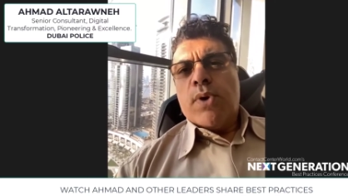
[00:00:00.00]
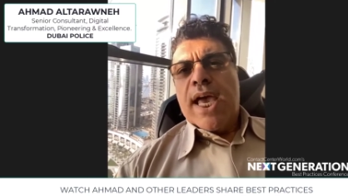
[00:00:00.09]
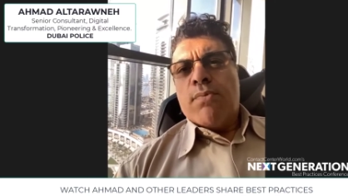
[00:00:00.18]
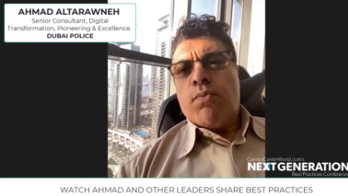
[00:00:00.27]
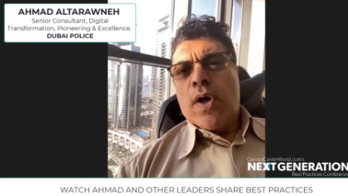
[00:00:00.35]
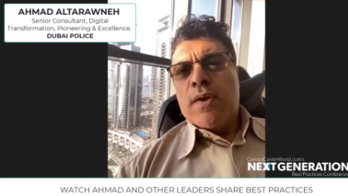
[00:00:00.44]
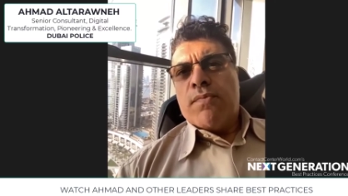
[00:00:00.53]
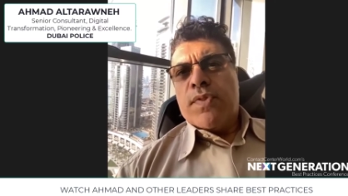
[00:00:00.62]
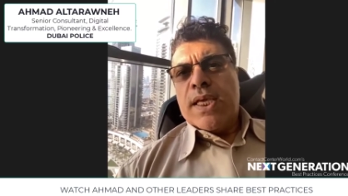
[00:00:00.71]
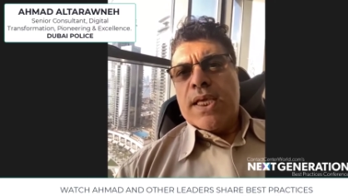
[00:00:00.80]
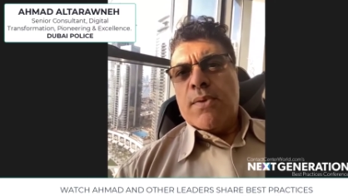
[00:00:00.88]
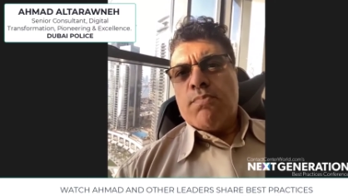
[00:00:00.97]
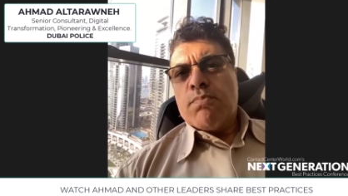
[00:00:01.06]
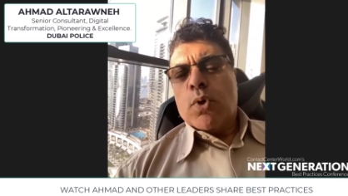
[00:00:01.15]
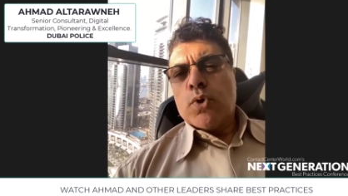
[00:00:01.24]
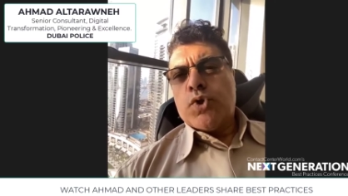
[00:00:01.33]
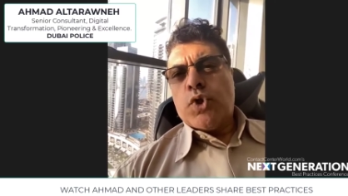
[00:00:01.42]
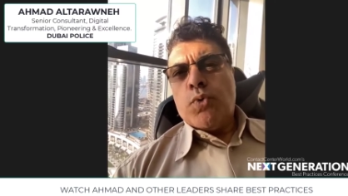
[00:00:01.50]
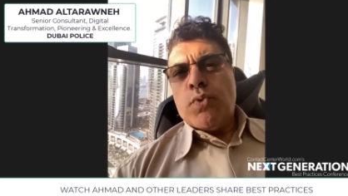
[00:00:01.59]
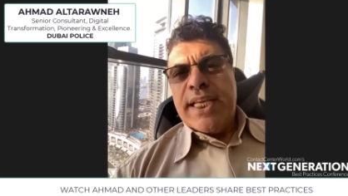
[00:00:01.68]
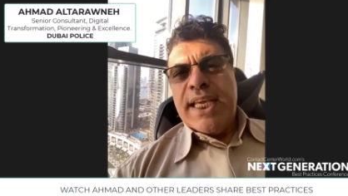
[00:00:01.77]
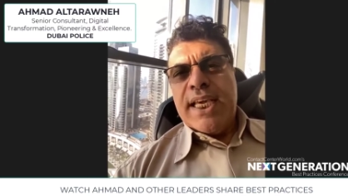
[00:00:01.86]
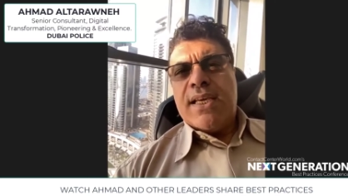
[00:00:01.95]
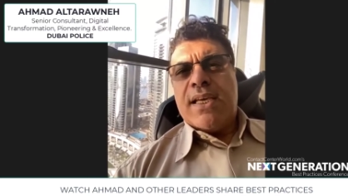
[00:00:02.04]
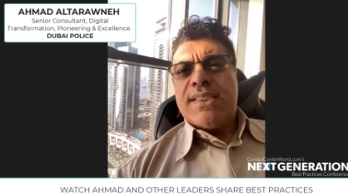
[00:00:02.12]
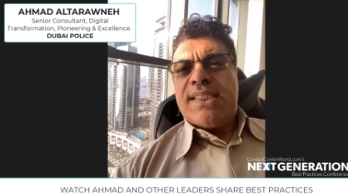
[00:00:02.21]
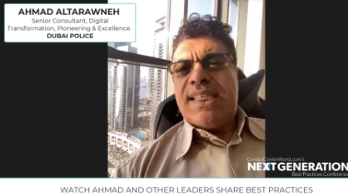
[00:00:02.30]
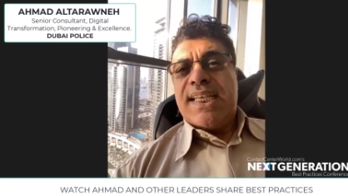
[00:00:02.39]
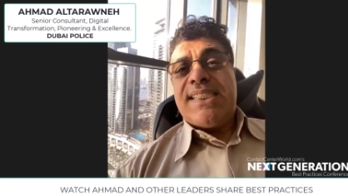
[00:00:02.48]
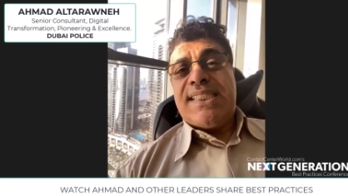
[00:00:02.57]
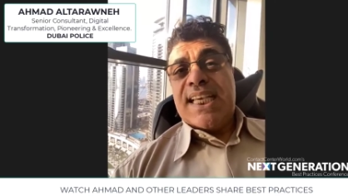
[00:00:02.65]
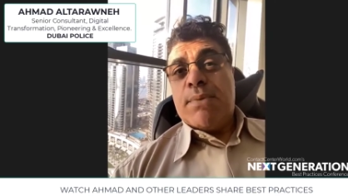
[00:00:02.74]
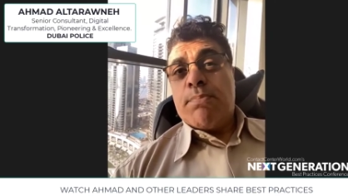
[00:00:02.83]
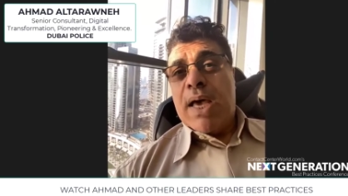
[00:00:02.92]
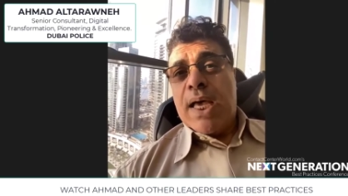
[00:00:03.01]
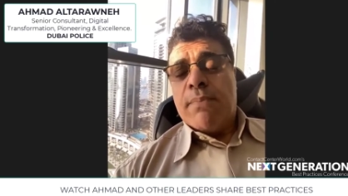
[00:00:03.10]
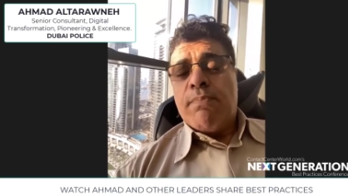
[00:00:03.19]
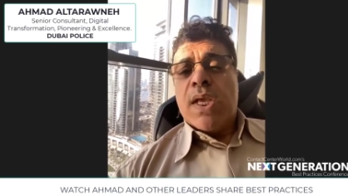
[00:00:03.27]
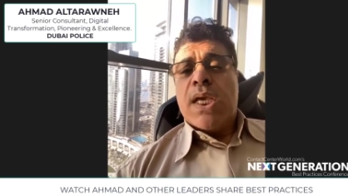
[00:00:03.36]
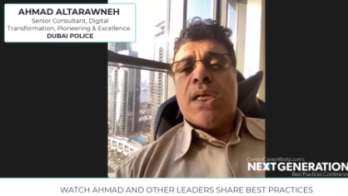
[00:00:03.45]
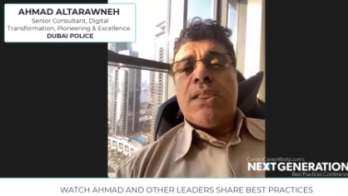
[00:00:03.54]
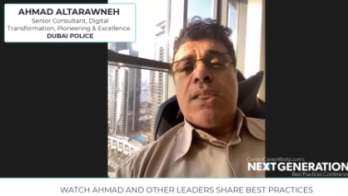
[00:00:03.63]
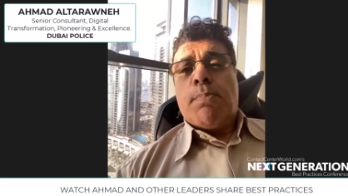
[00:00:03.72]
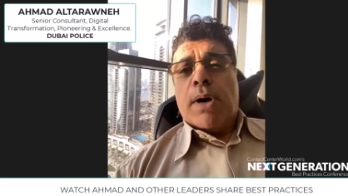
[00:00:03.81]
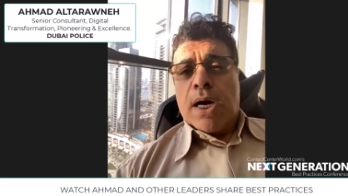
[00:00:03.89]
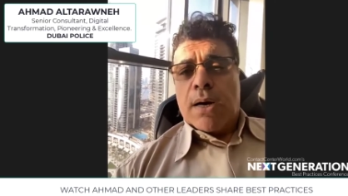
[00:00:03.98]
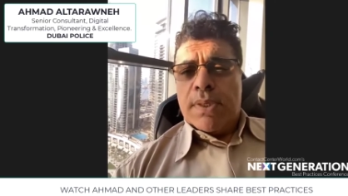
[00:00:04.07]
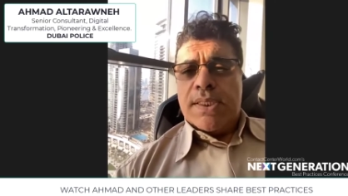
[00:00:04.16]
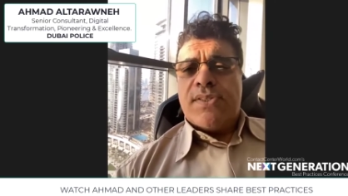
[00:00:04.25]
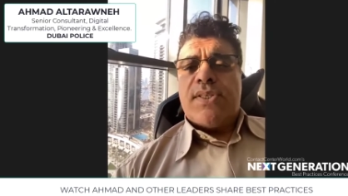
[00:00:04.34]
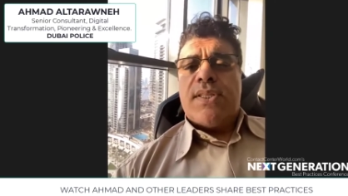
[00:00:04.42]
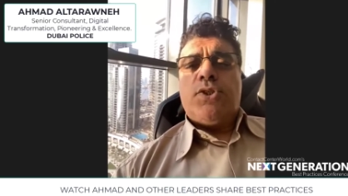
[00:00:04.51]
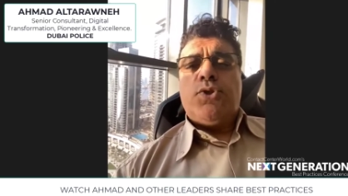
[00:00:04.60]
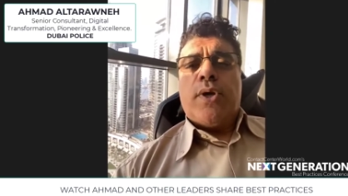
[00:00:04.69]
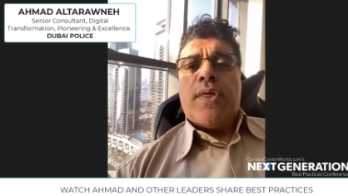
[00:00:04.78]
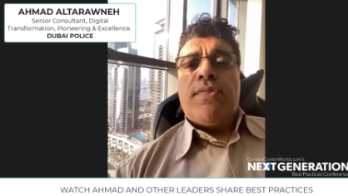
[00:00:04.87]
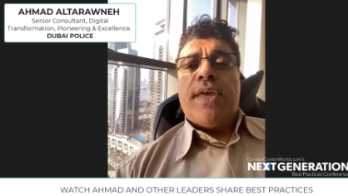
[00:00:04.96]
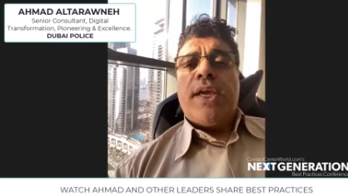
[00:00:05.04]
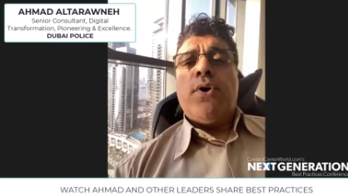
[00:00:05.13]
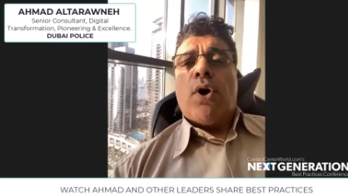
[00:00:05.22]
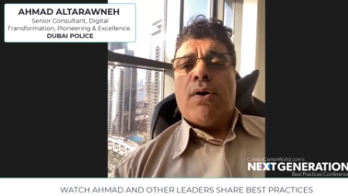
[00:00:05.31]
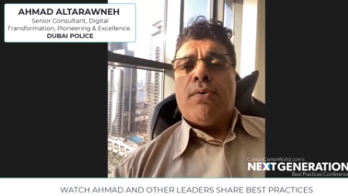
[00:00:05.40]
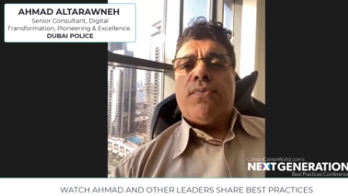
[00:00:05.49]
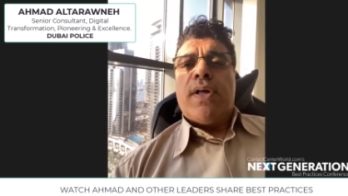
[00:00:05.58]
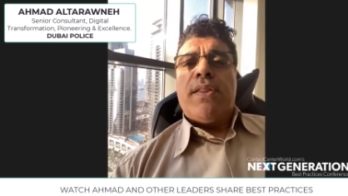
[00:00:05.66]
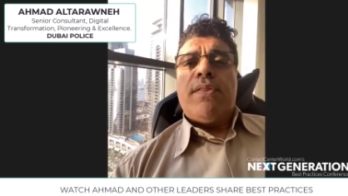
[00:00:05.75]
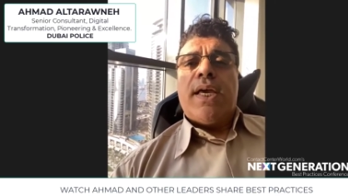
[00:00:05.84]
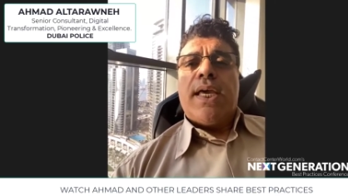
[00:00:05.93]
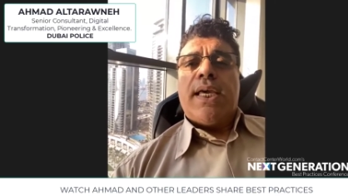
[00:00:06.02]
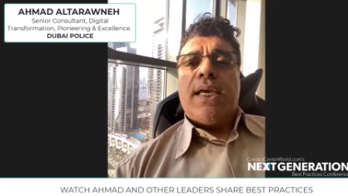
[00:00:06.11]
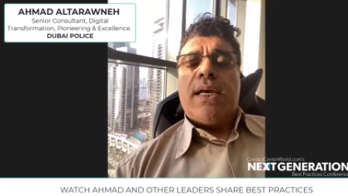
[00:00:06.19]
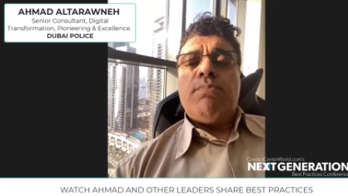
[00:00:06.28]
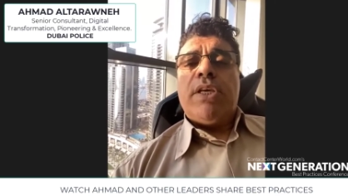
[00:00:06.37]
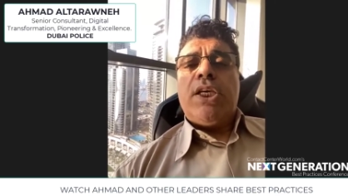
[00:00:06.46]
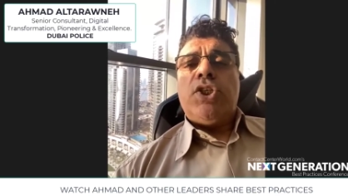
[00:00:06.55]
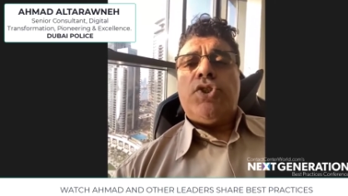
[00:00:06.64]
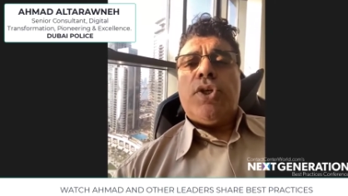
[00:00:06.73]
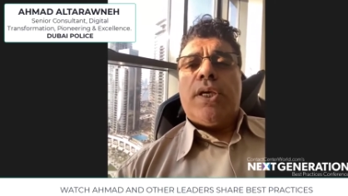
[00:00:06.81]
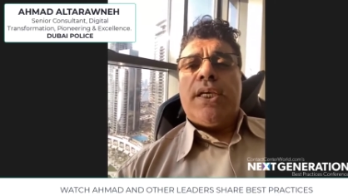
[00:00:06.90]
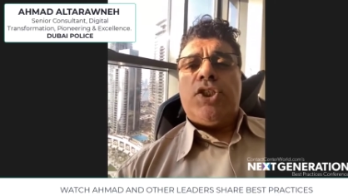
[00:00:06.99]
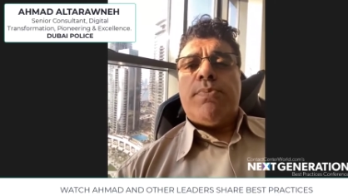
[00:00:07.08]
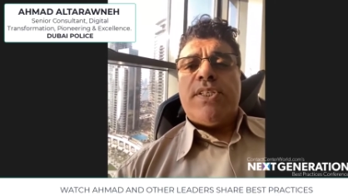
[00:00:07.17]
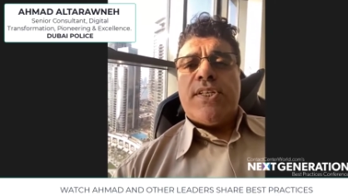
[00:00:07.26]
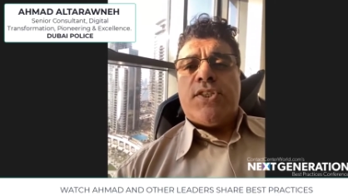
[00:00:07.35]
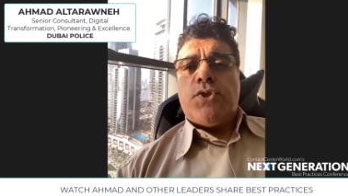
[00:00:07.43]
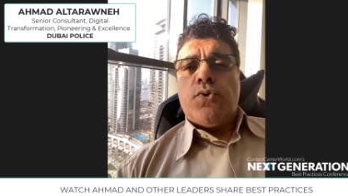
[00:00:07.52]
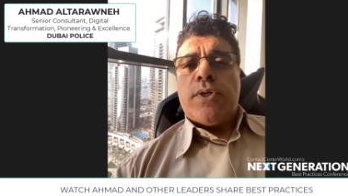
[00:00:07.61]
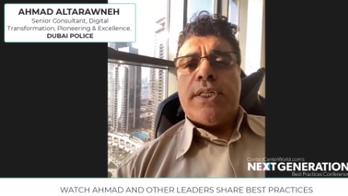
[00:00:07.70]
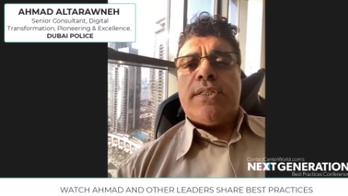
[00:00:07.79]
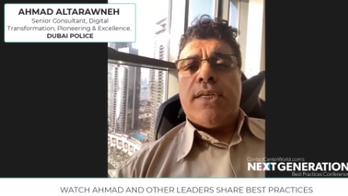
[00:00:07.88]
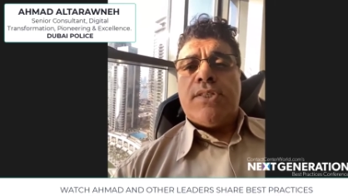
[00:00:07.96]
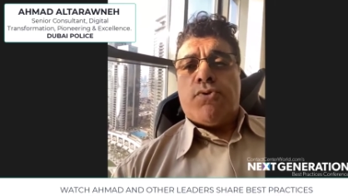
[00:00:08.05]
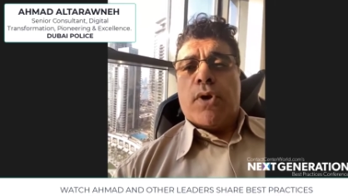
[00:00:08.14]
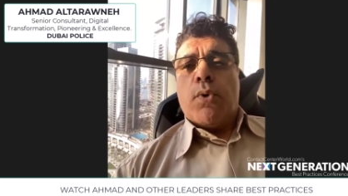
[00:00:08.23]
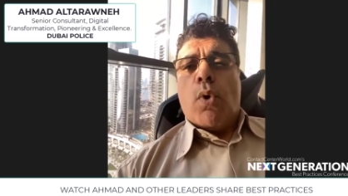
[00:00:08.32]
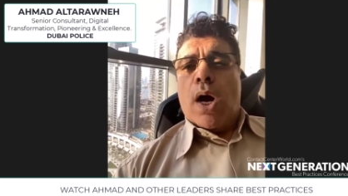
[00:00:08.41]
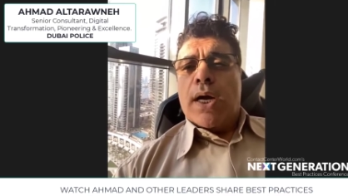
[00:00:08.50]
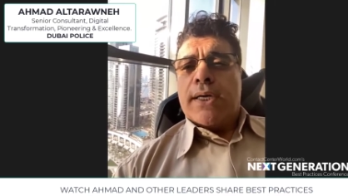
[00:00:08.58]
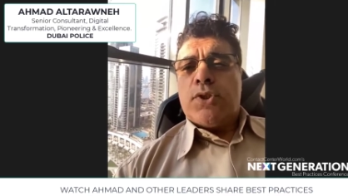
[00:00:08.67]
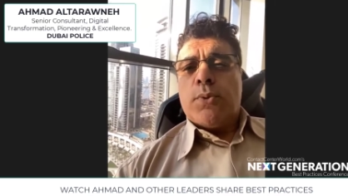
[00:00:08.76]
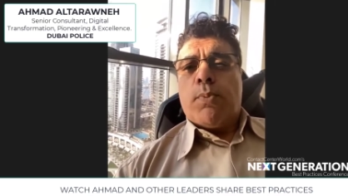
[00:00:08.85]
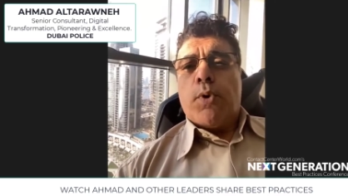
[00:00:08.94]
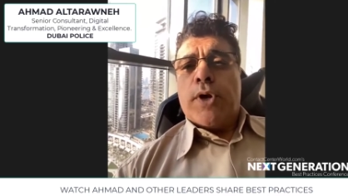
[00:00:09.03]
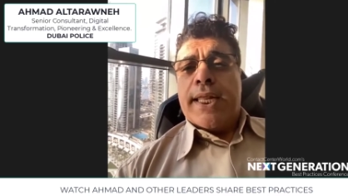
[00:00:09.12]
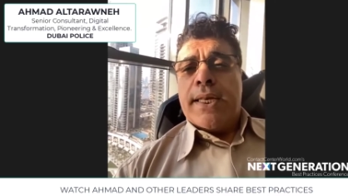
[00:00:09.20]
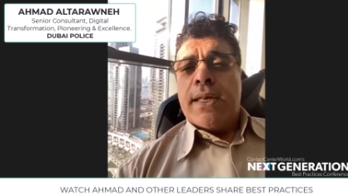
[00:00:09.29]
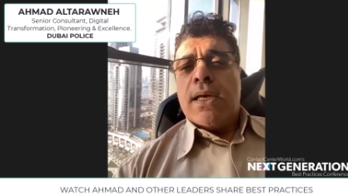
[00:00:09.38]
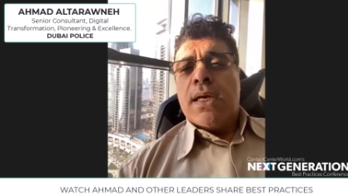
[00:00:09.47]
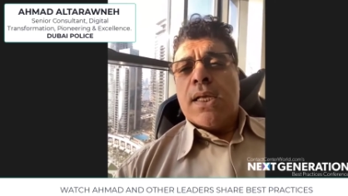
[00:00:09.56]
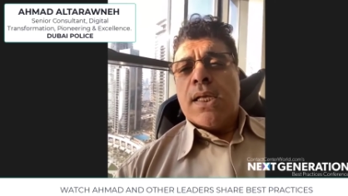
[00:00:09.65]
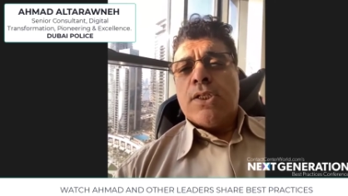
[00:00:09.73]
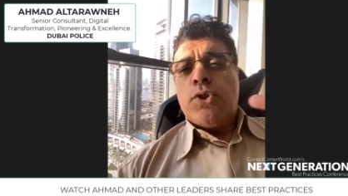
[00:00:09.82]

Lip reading: we have one of the most unique Six Sigma departments that you can think of, and they each business unit is required to put in